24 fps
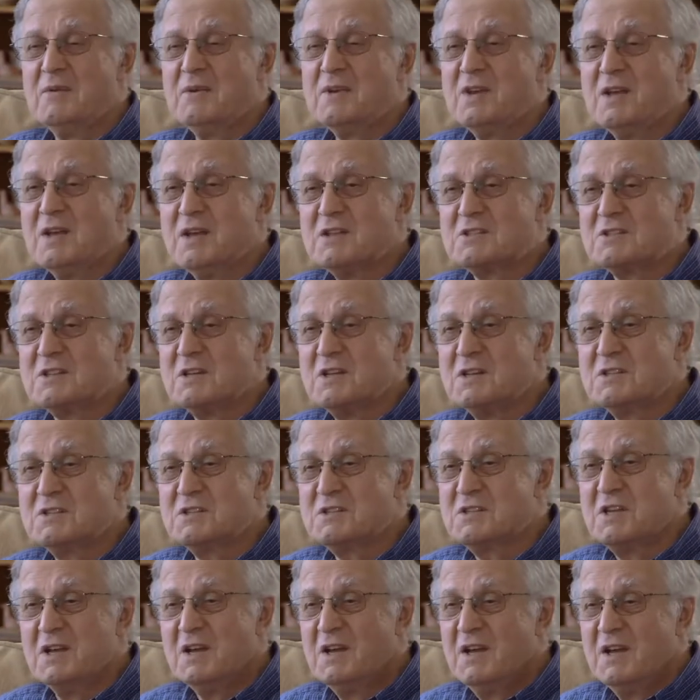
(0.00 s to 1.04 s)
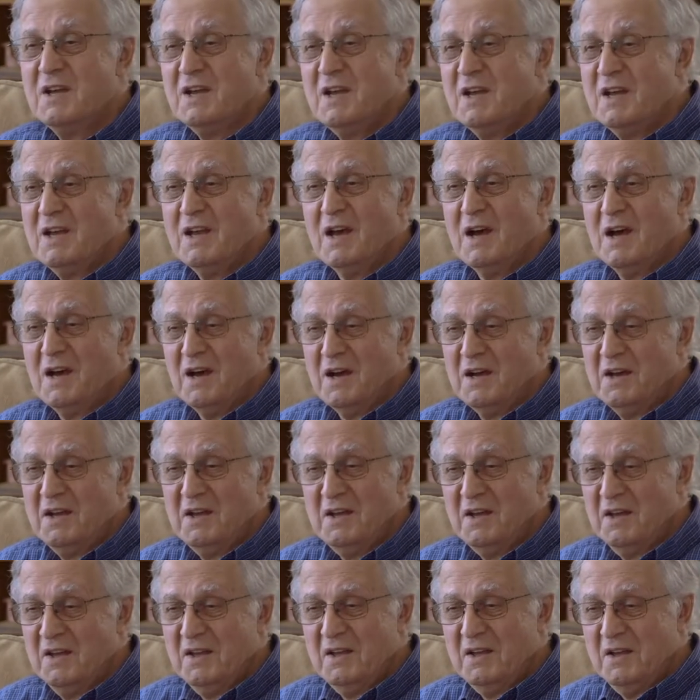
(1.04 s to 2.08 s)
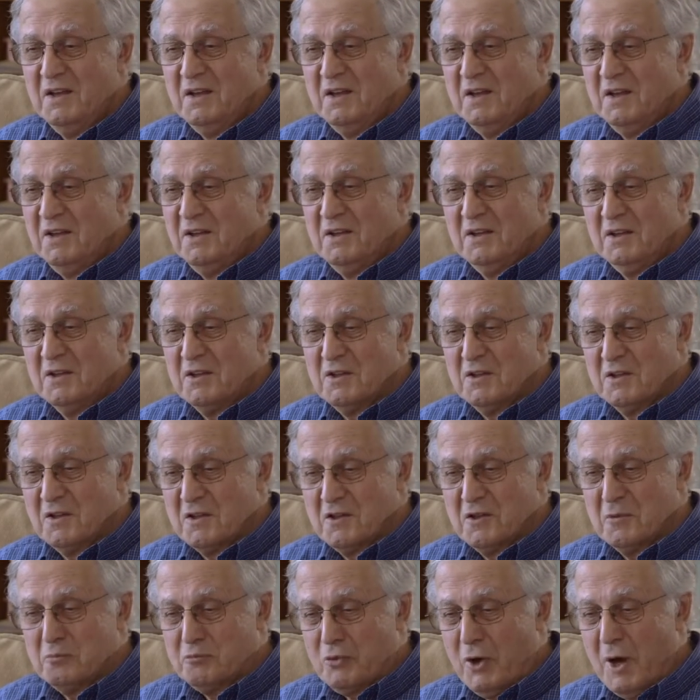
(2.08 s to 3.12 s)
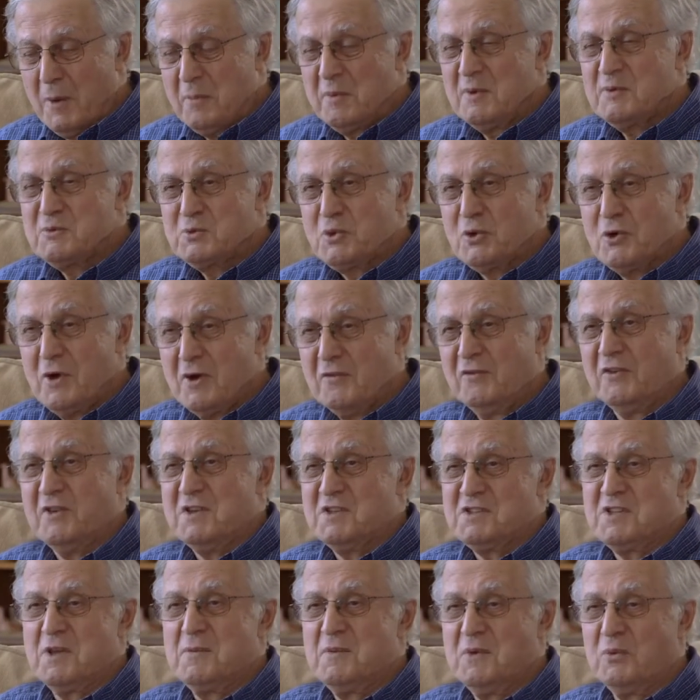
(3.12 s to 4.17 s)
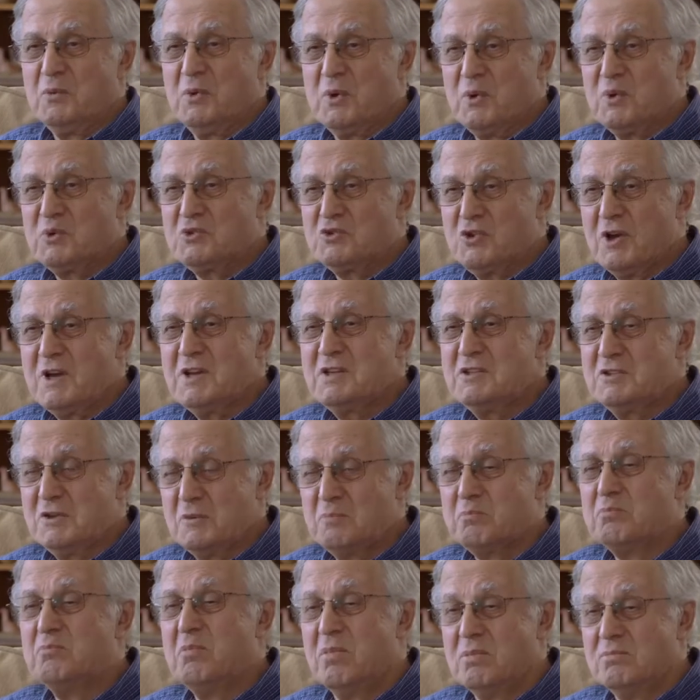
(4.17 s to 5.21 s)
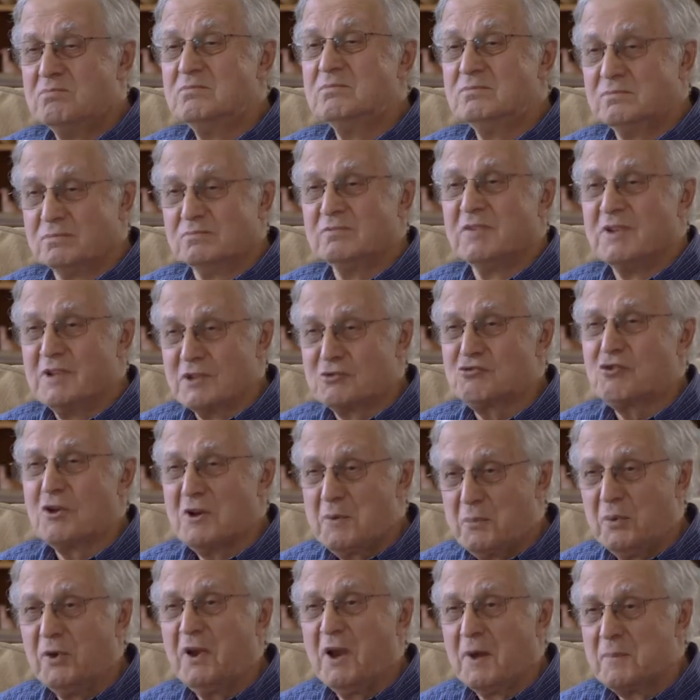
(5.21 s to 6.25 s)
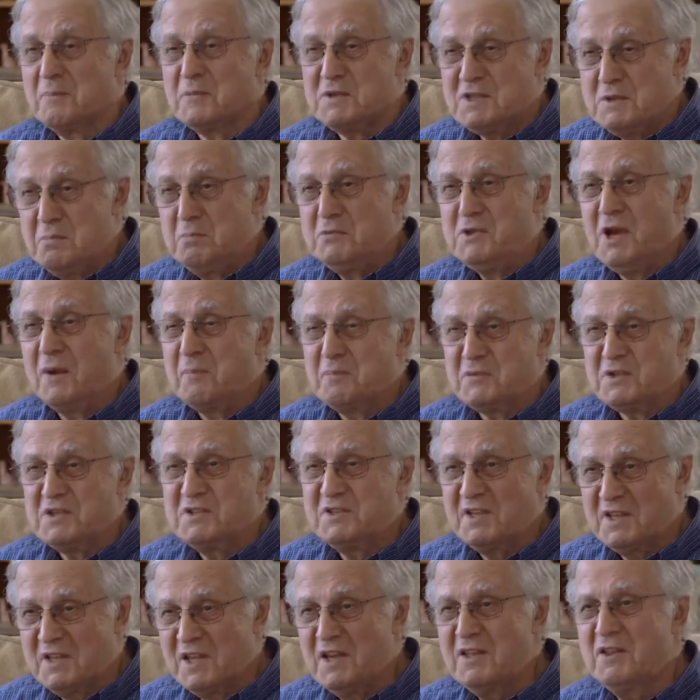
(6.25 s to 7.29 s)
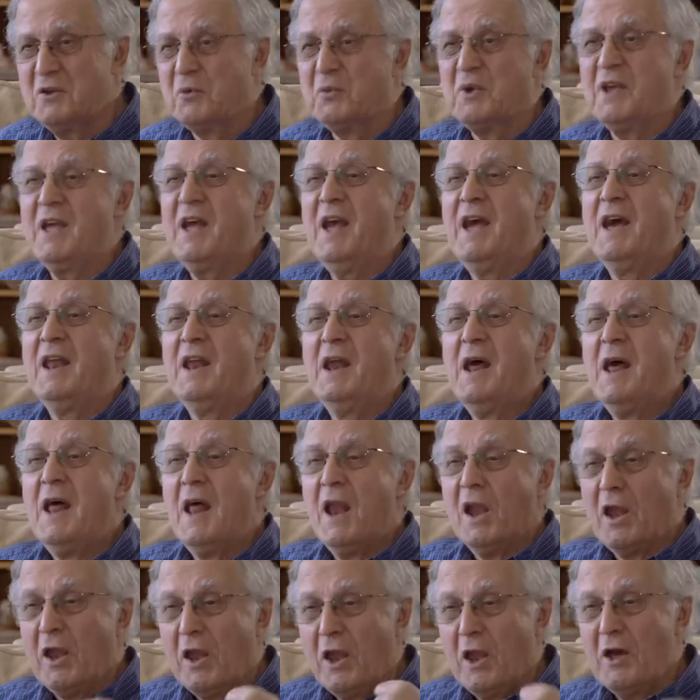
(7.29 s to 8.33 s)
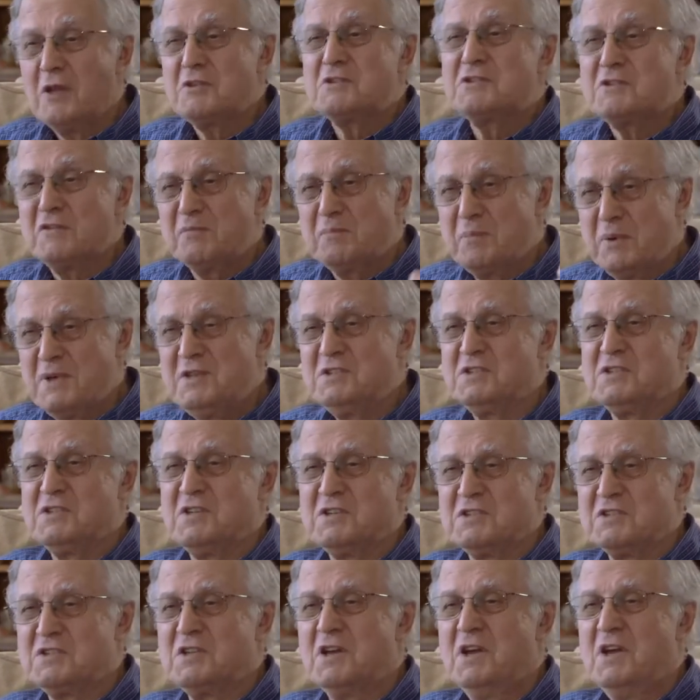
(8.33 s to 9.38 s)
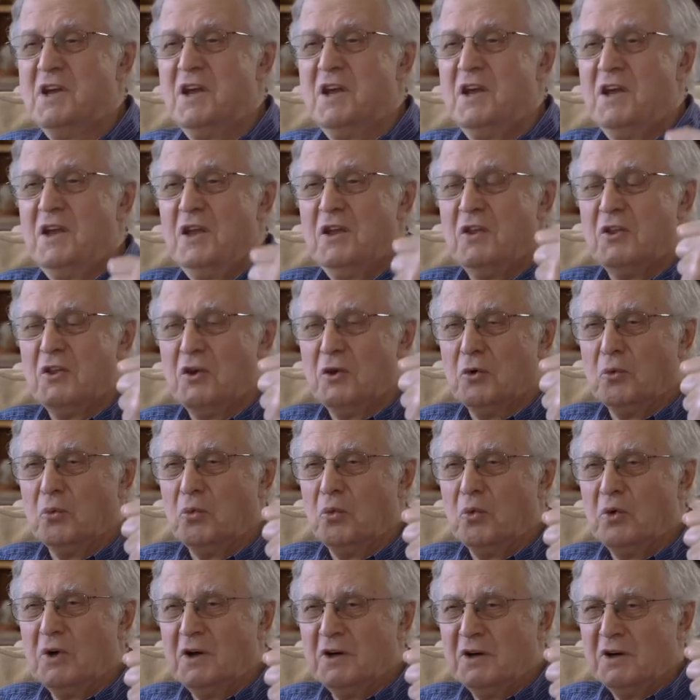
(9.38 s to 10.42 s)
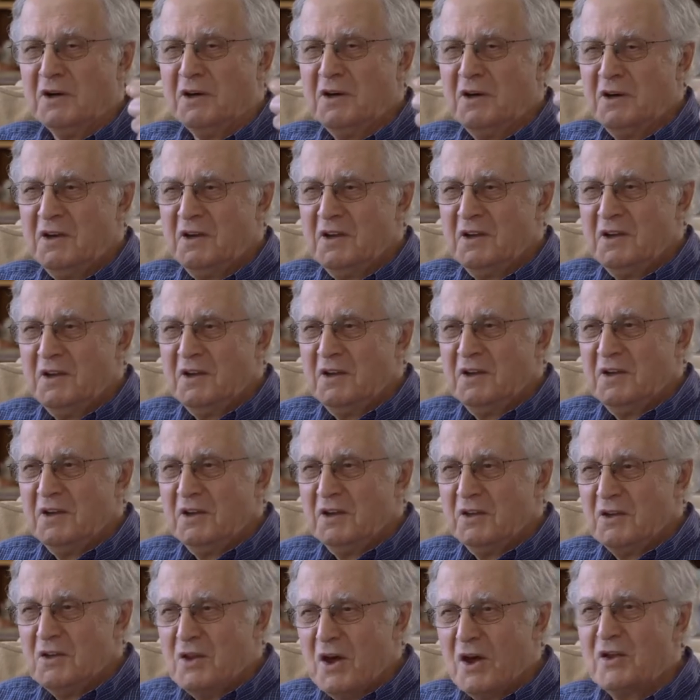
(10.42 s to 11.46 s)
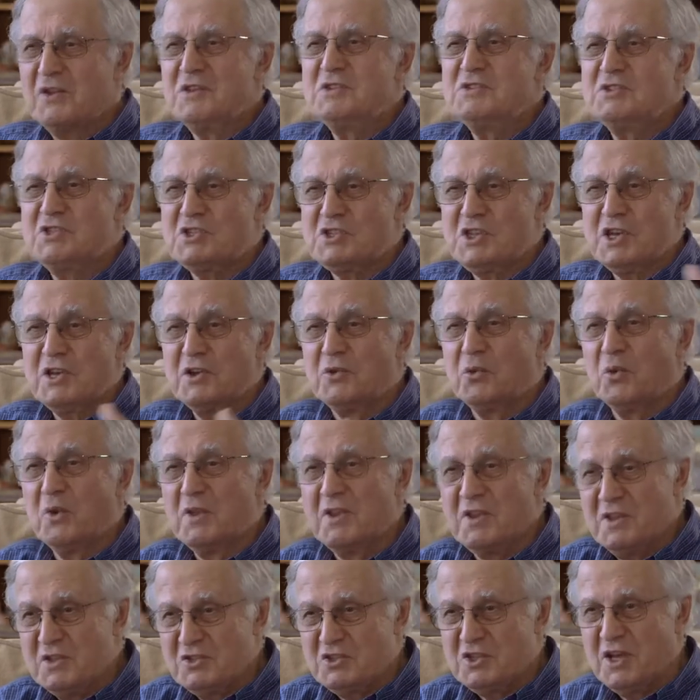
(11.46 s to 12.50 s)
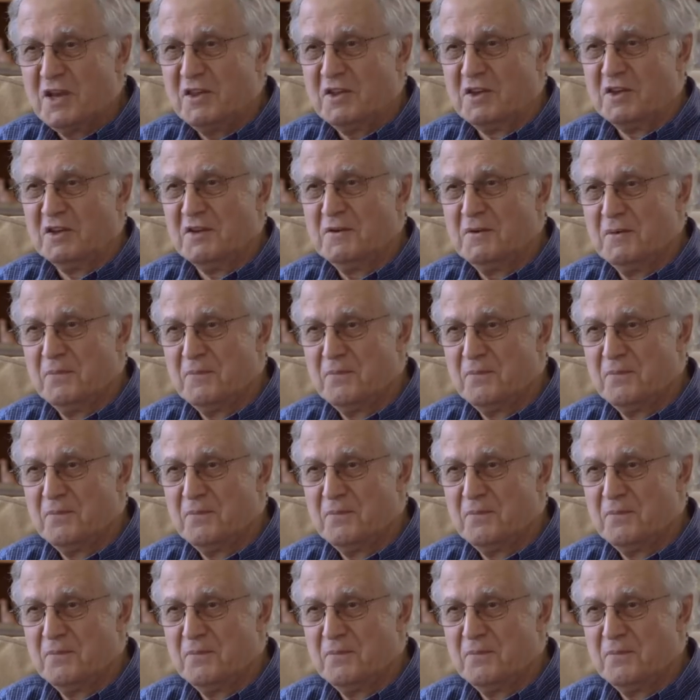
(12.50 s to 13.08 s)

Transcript: I mean, it's, it's uh, the, the problems were obvious. I mean, we were trying to literally put Humpty Dumpty together. We had lots of pieces that were not in sync with each other.